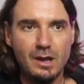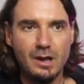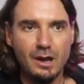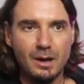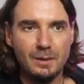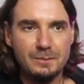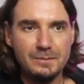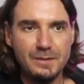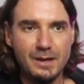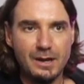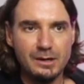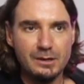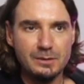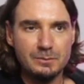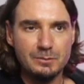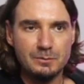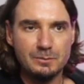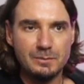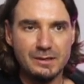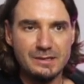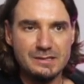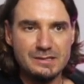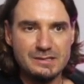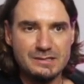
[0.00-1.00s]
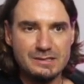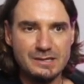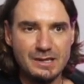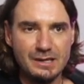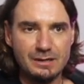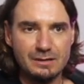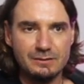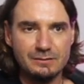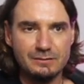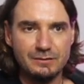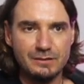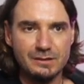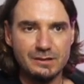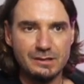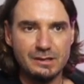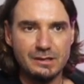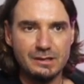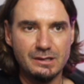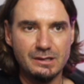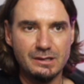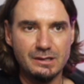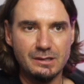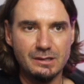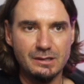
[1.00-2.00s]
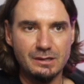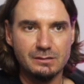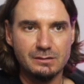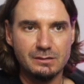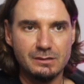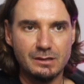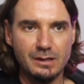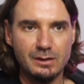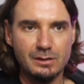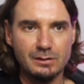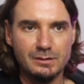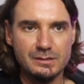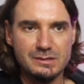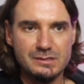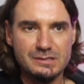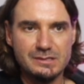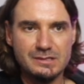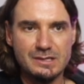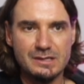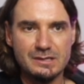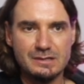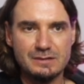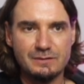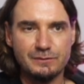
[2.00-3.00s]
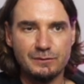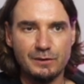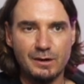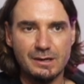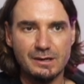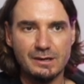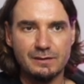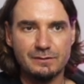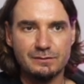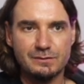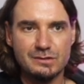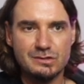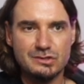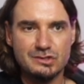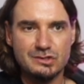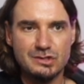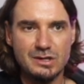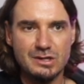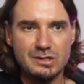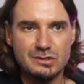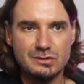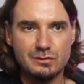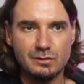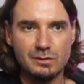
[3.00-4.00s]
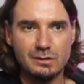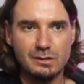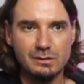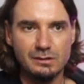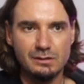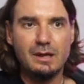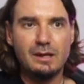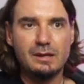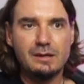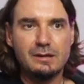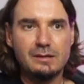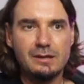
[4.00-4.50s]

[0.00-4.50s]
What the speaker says: I'm now going to put my second finger here, okay, on the 6th fret of the G string.